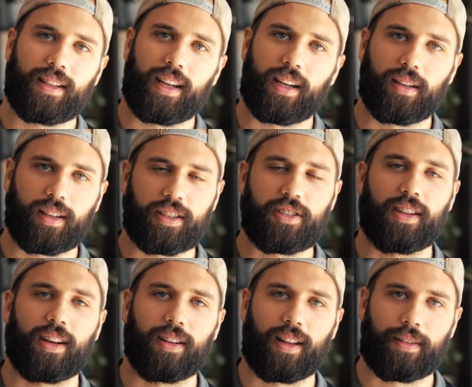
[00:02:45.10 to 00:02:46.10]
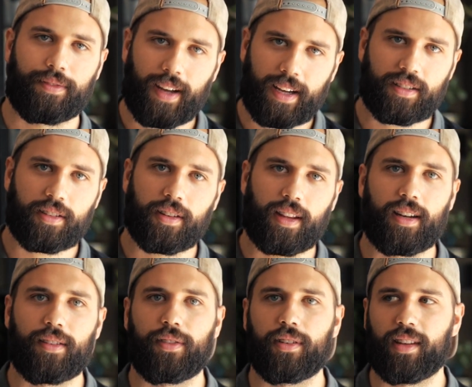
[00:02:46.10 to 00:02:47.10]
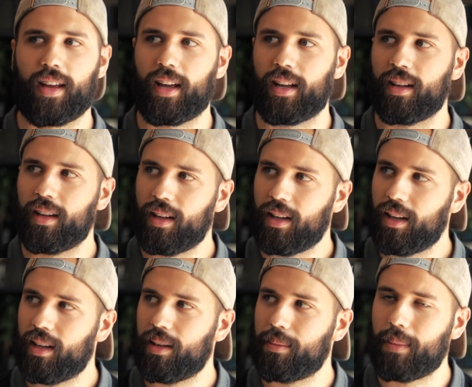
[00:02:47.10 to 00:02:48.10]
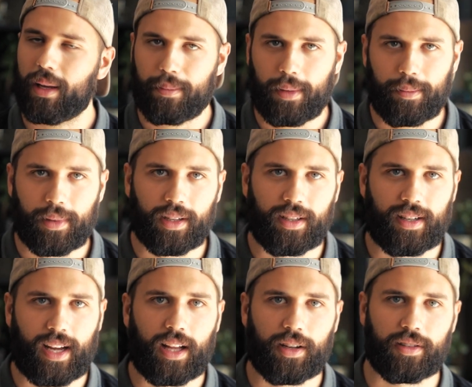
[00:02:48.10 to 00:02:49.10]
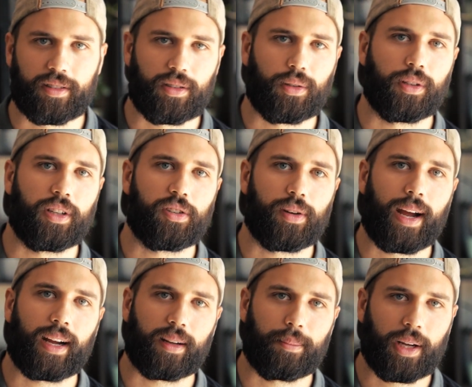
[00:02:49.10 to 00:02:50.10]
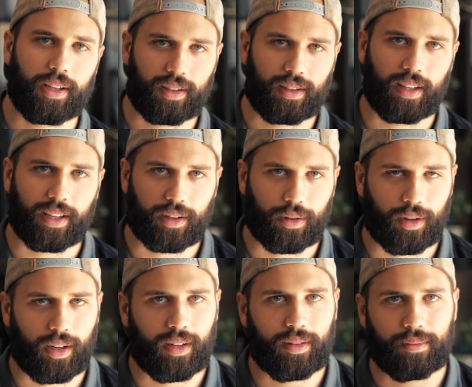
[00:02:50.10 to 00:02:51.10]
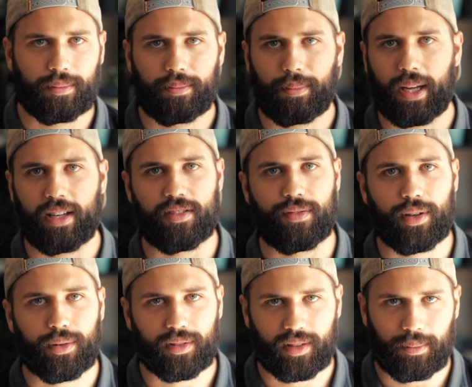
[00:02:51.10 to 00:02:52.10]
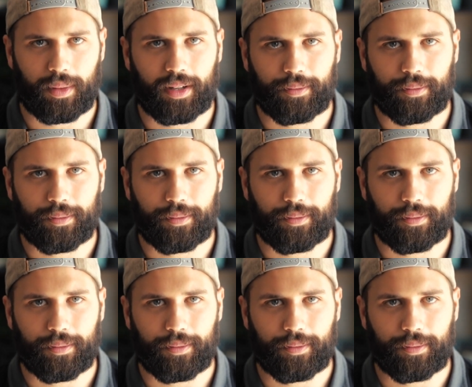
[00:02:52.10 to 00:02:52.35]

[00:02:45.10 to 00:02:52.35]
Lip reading: it'll get you there a lot faster than if you say, make me $1 million and only track a button click or a page view or something.